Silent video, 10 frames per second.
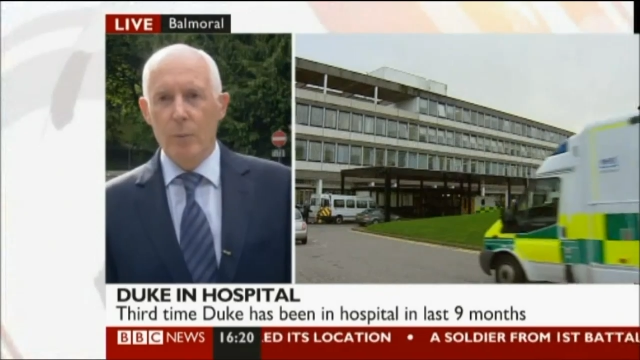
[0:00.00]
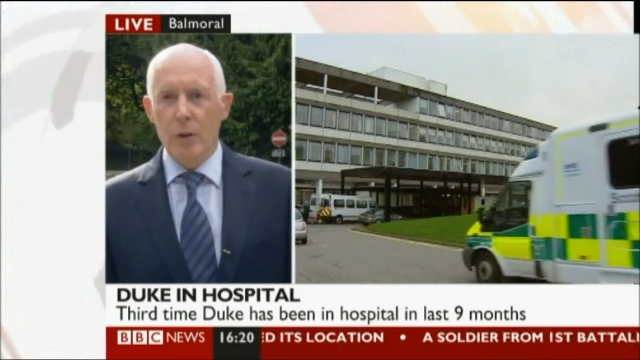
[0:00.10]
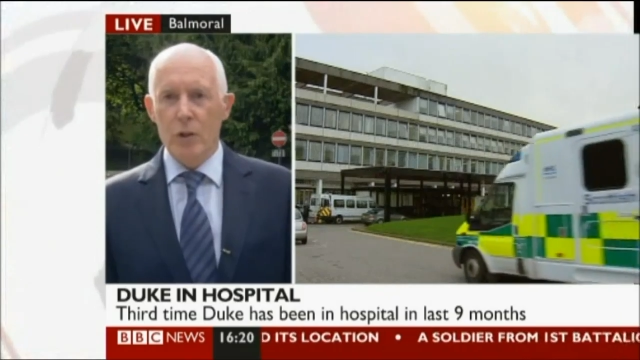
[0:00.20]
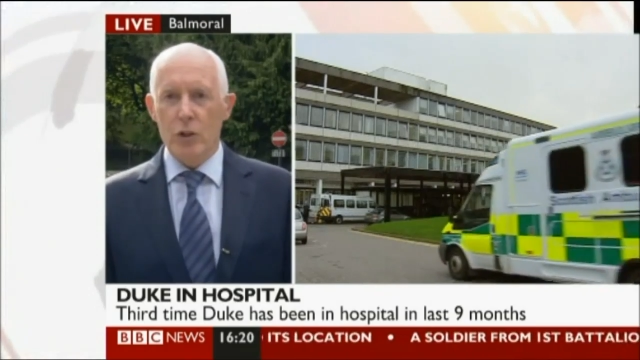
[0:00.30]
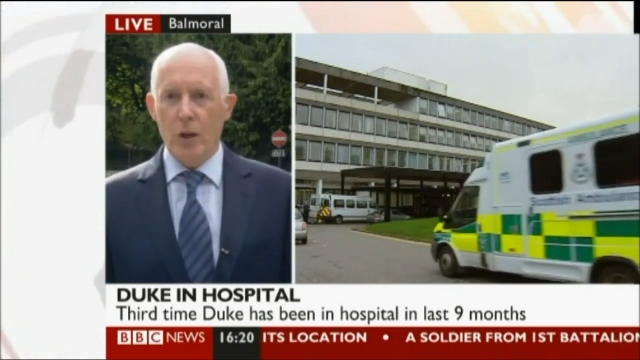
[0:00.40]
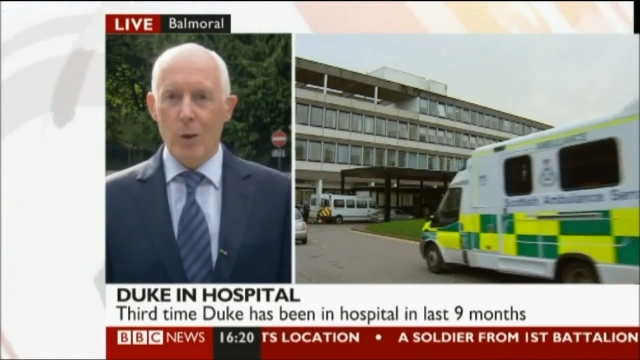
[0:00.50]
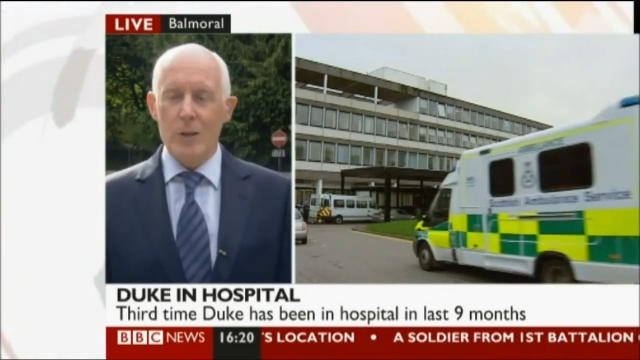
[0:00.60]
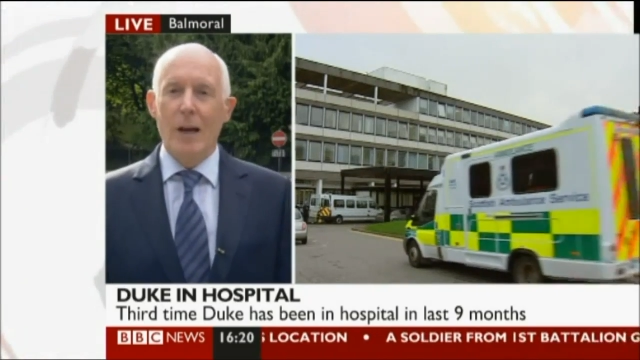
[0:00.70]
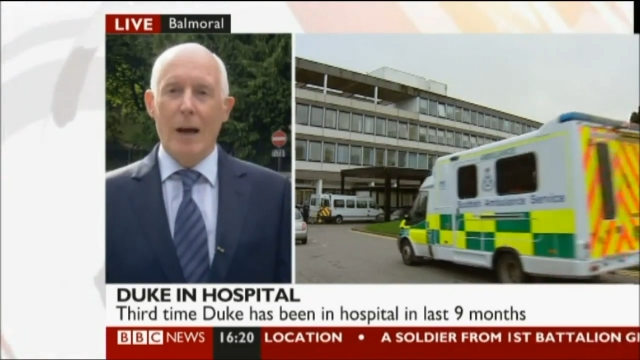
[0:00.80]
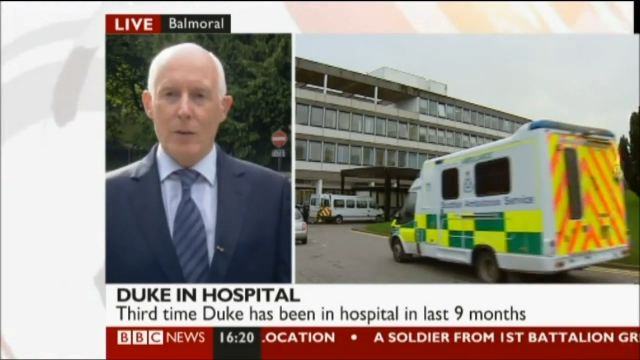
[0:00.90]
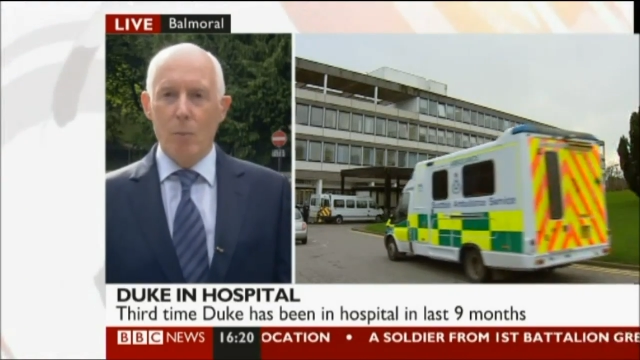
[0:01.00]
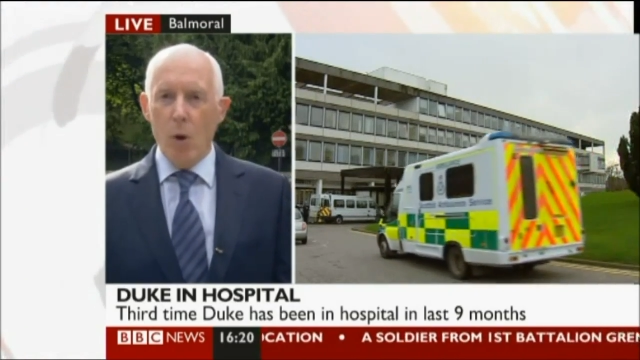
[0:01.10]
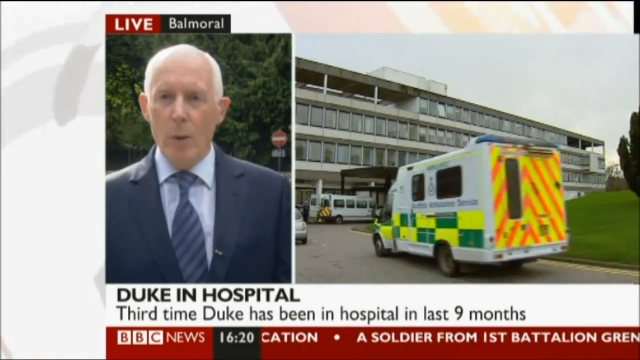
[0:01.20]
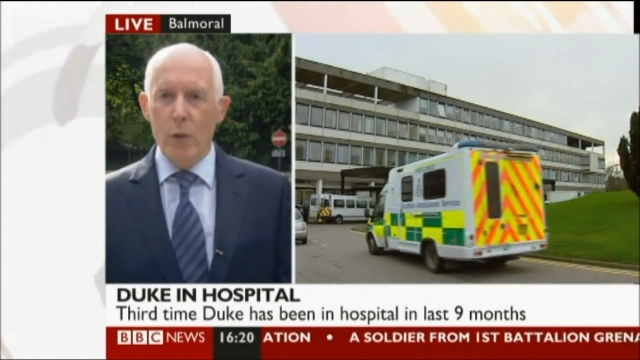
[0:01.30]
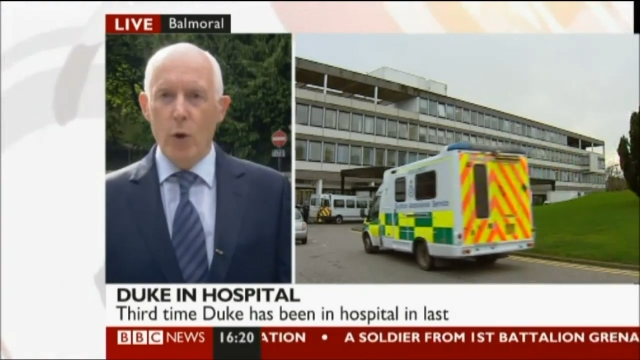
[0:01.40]
Prince Charles. At the
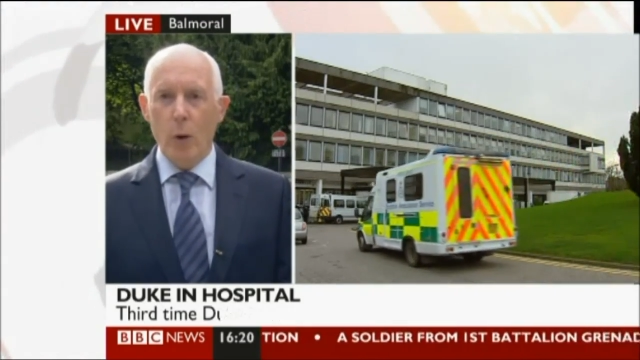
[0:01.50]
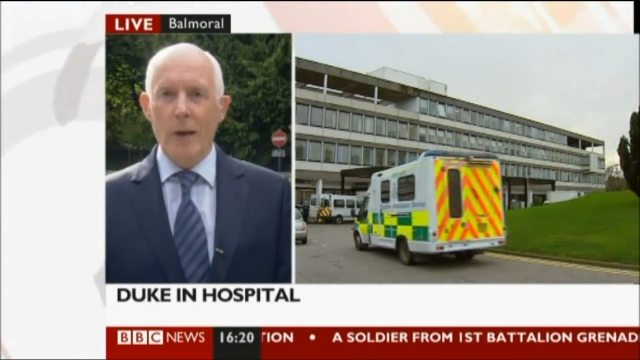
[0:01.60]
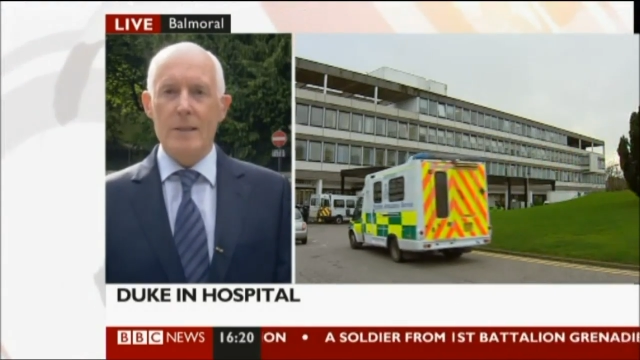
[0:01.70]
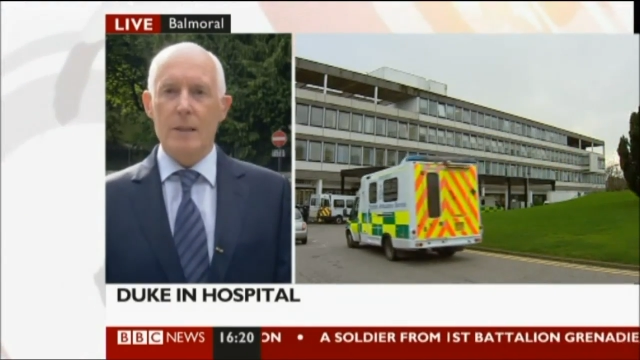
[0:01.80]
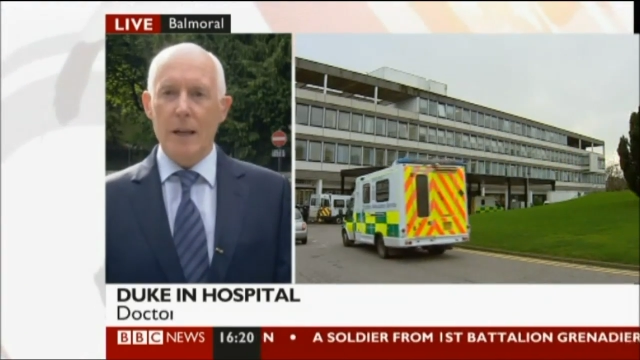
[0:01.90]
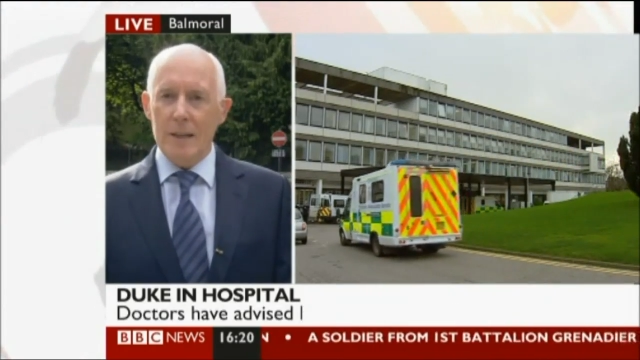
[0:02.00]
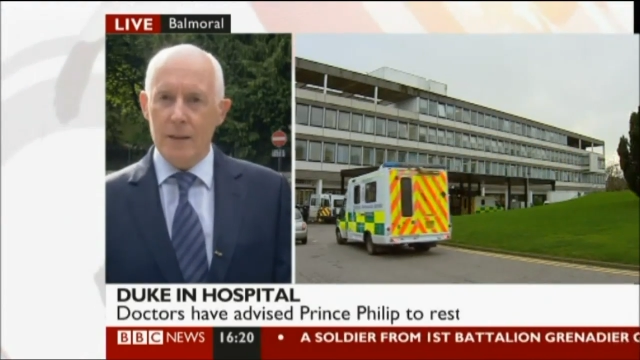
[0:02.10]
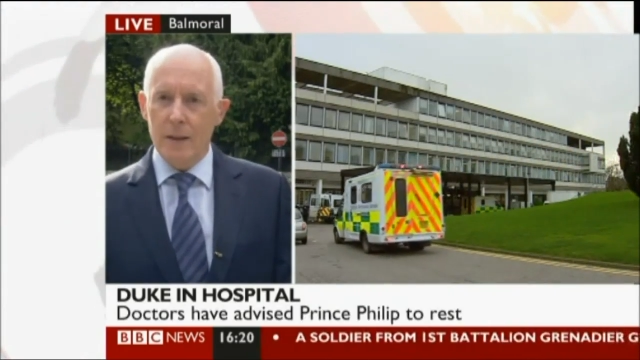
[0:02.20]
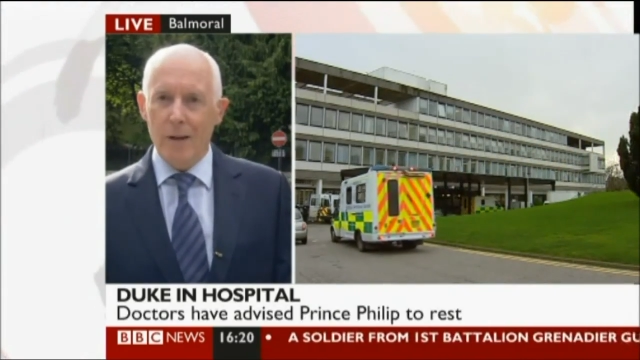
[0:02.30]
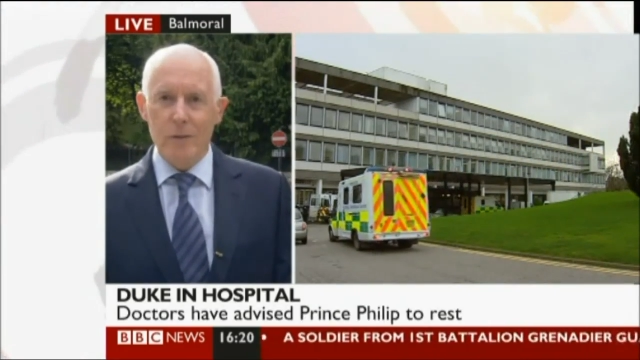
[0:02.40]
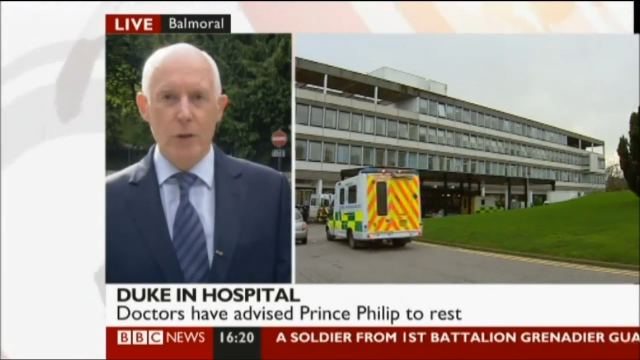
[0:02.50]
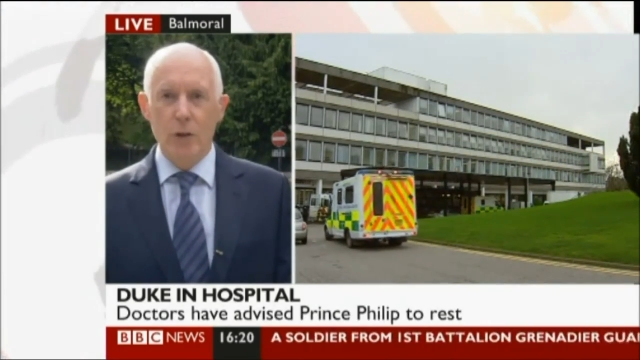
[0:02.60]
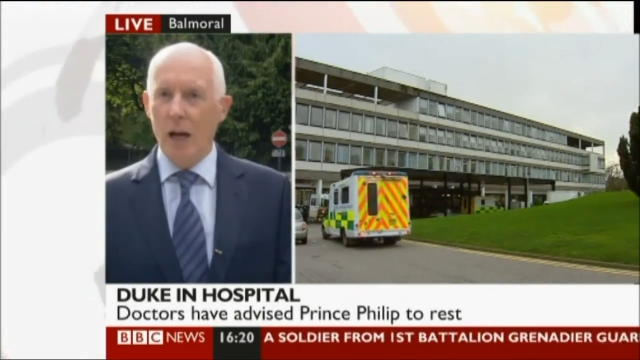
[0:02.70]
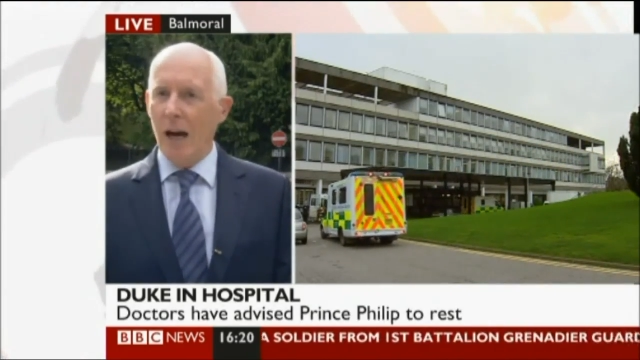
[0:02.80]
moment, though, it's late in the afternoon.